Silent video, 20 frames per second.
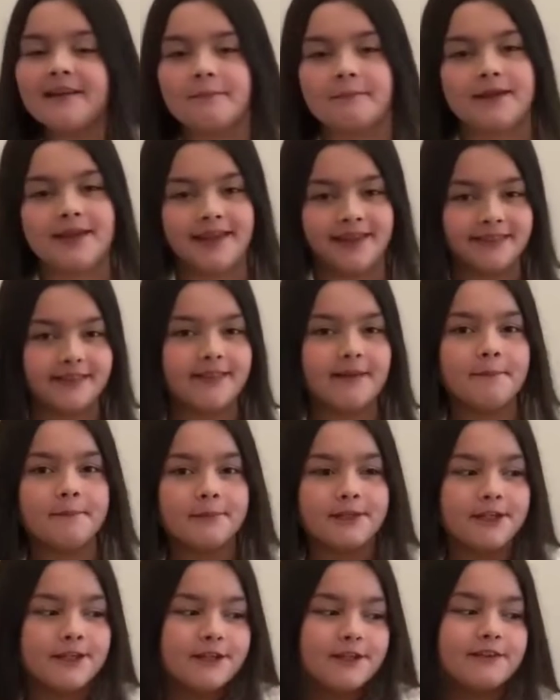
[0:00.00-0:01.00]
in the
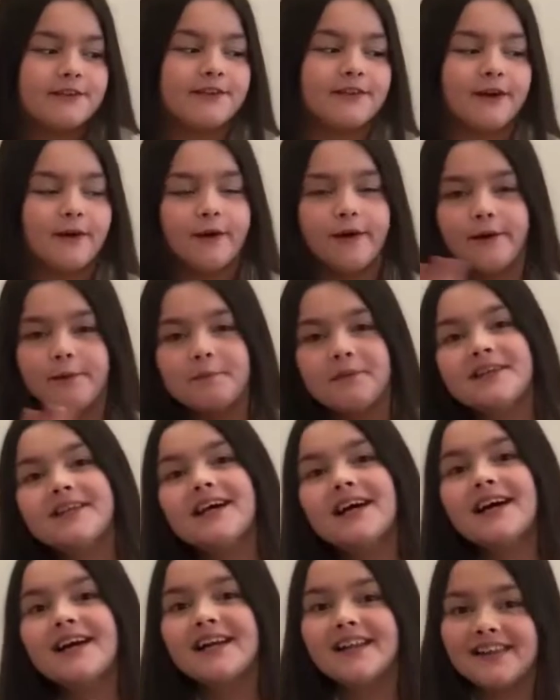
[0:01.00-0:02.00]
mood to open
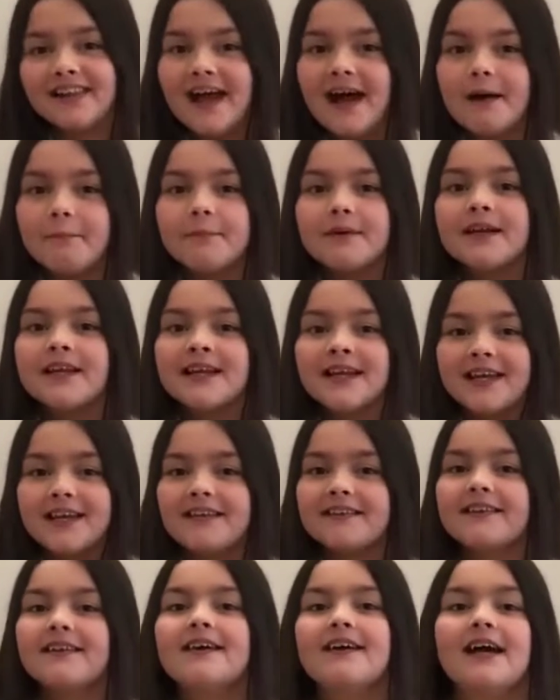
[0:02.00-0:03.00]
a lab kit.
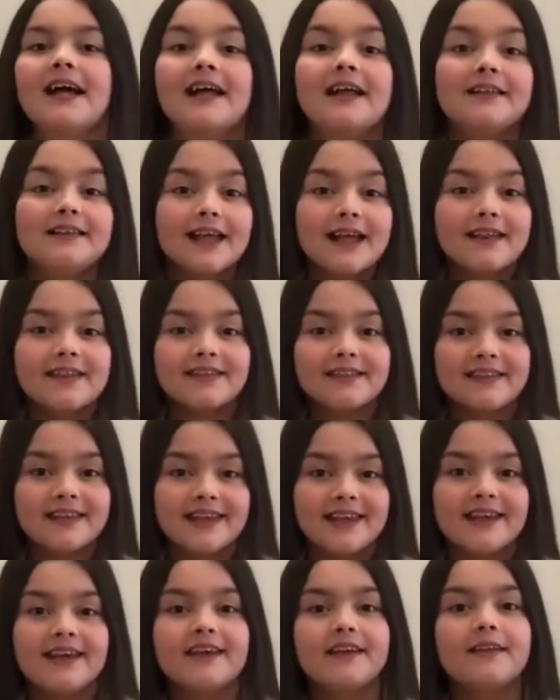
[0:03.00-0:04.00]
Let's
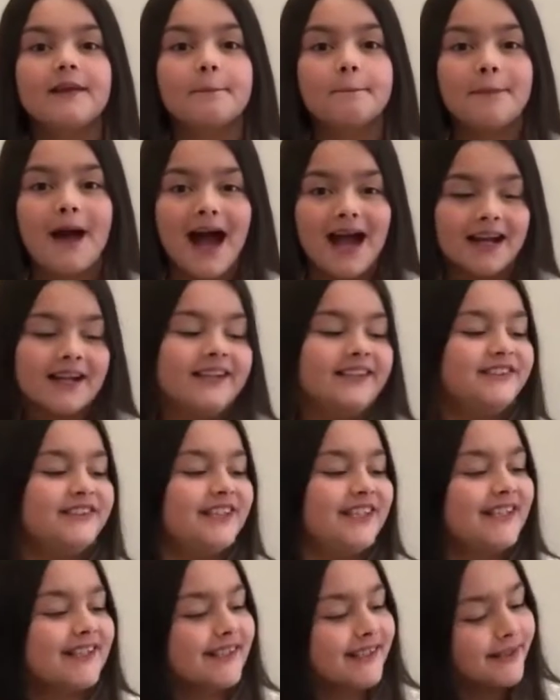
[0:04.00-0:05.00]
see the
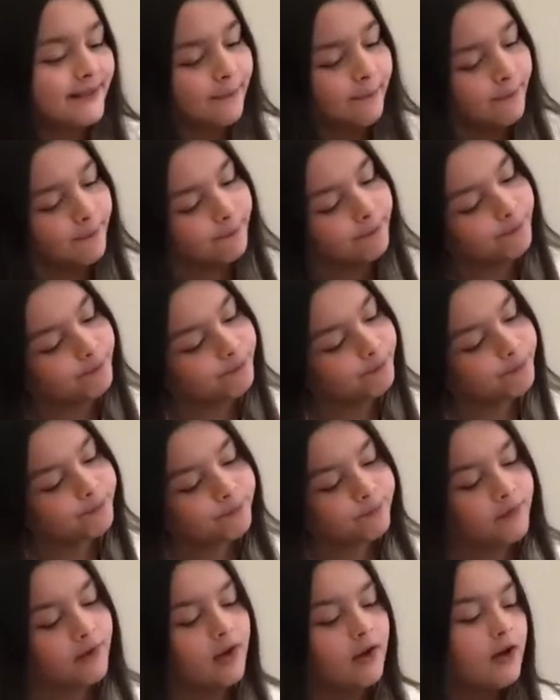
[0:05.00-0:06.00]
packaging.
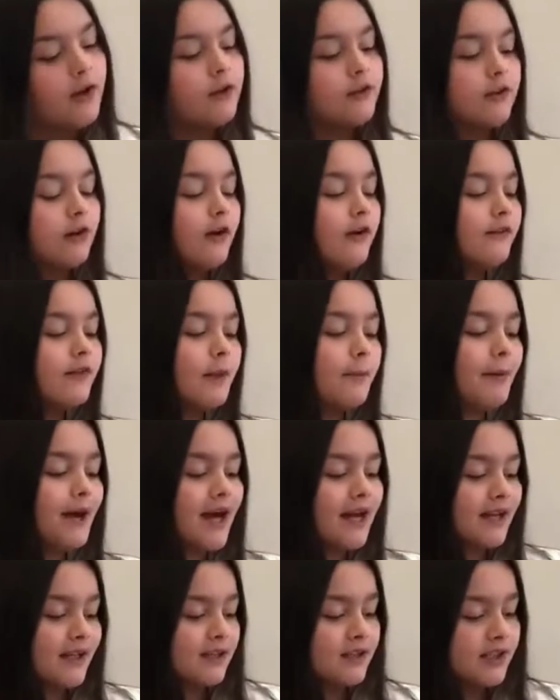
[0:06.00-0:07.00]
So on the
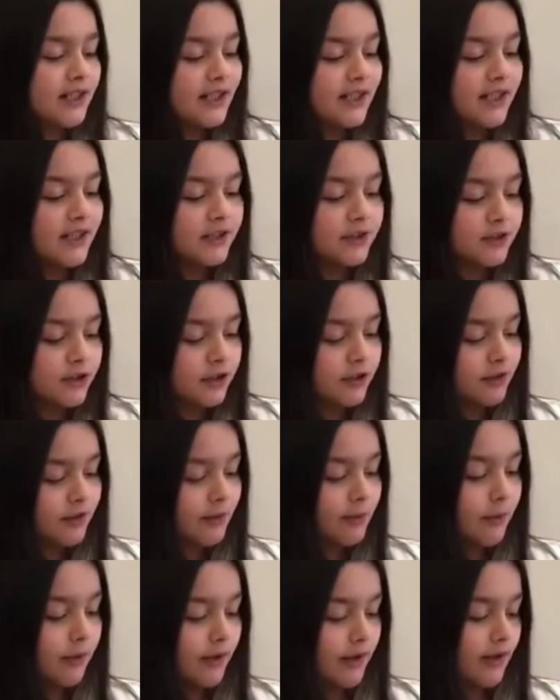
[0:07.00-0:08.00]
packaging, it shows you
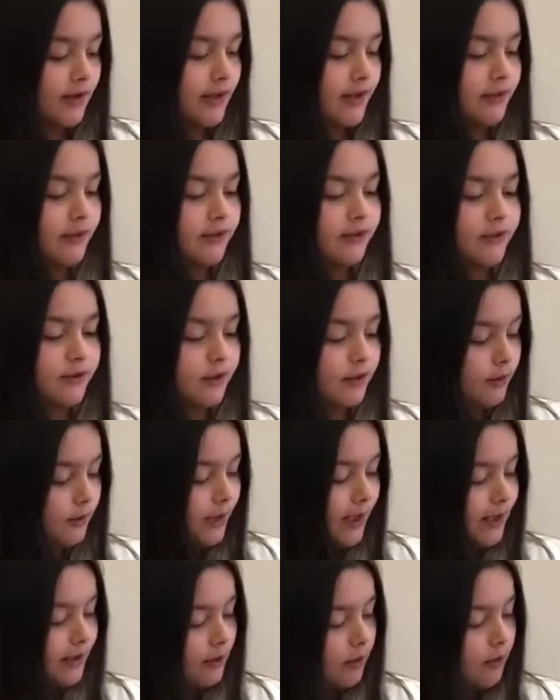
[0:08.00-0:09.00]
what you can do,
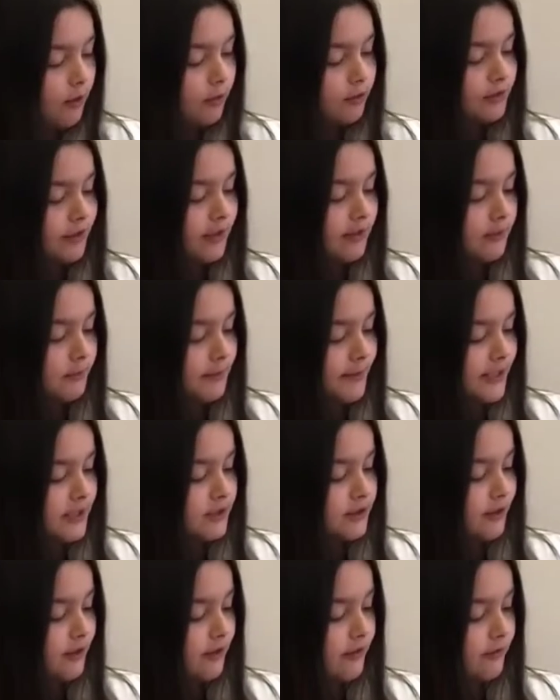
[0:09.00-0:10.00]
and it also has a
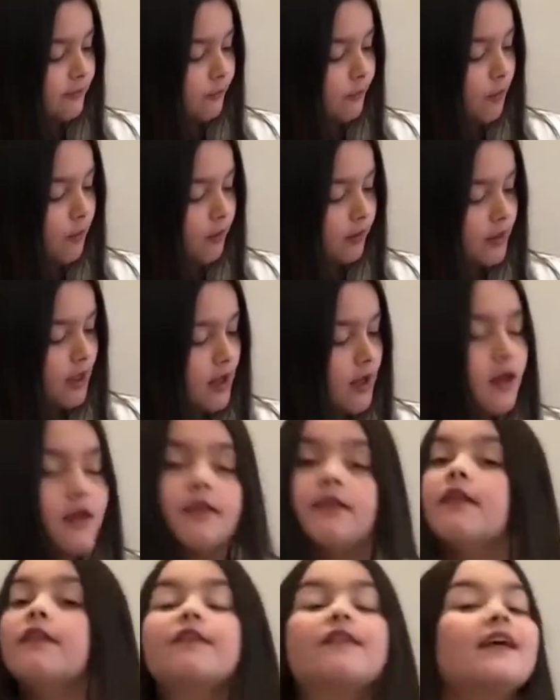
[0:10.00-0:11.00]
picture of what
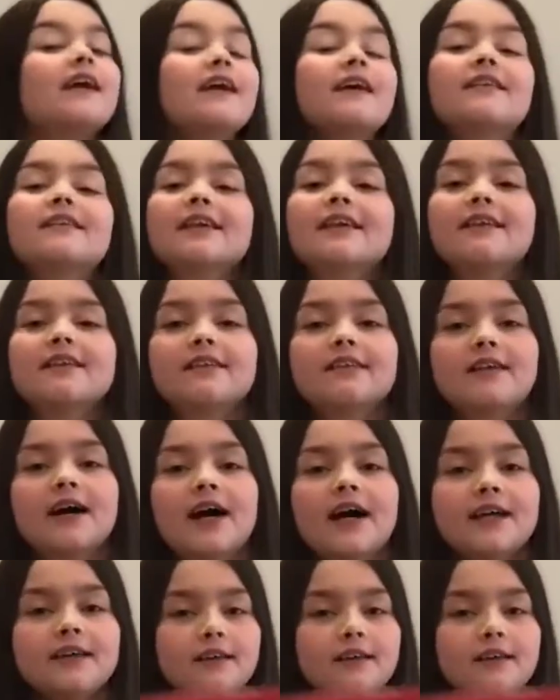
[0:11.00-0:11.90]
the things inside